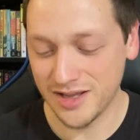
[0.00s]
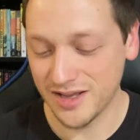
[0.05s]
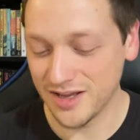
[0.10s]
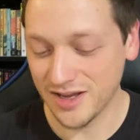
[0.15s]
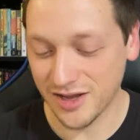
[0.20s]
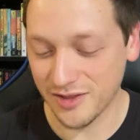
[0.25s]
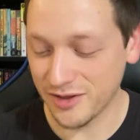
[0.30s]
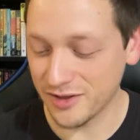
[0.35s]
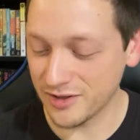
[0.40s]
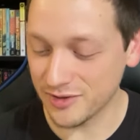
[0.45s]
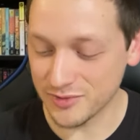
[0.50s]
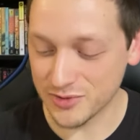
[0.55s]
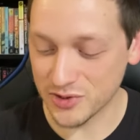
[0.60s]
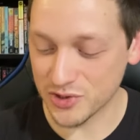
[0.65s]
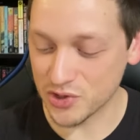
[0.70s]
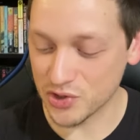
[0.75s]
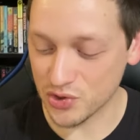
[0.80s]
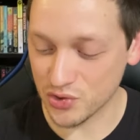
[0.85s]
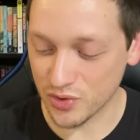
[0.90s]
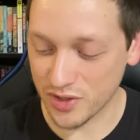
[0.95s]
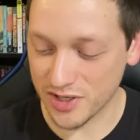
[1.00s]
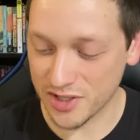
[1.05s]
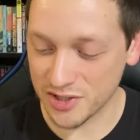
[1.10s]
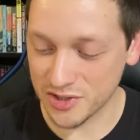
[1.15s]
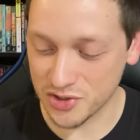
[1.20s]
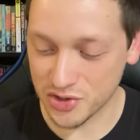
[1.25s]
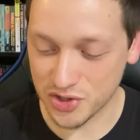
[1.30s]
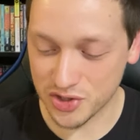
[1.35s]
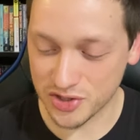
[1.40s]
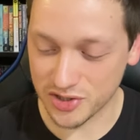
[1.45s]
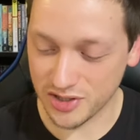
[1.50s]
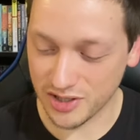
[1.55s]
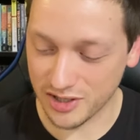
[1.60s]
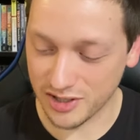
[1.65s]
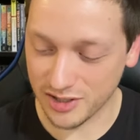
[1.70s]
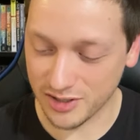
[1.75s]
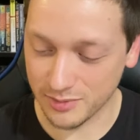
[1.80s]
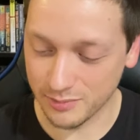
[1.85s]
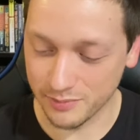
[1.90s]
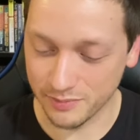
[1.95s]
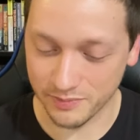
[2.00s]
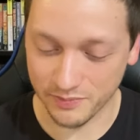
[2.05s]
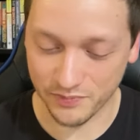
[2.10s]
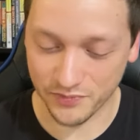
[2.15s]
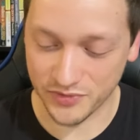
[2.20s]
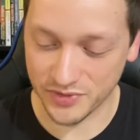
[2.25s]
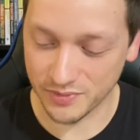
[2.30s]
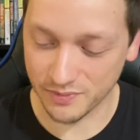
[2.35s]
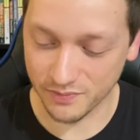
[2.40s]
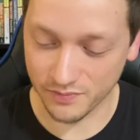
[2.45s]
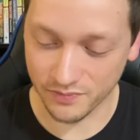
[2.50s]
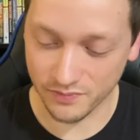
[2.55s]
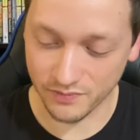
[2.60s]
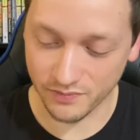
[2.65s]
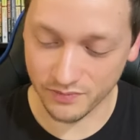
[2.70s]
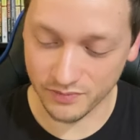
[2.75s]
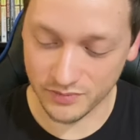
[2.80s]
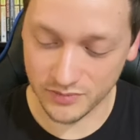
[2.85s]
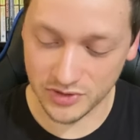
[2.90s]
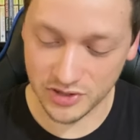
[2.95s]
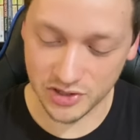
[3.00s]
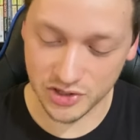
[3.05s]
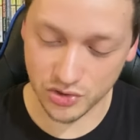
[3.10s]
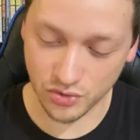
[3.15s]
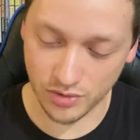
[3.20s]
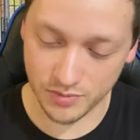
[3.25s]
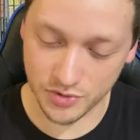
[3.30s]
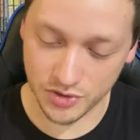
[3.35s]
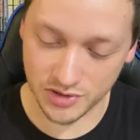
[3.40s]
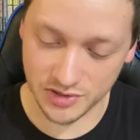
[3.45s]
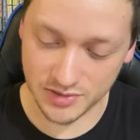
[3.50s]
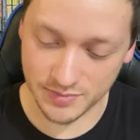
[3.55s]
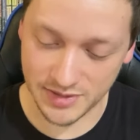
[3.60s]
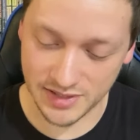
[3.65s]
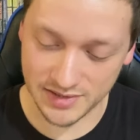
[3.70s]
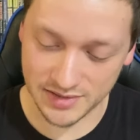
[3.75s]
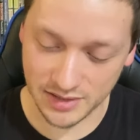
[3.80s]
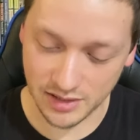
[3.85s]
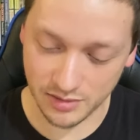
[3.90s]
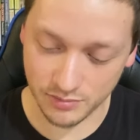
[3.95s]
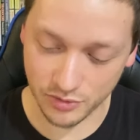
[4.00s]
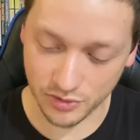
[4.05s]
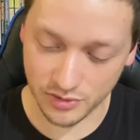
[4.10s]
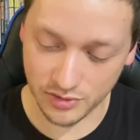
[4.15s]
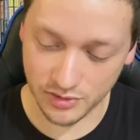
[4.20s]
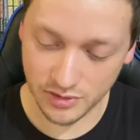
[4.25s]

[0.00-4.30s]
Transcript: I thought that was a strange description of space opera.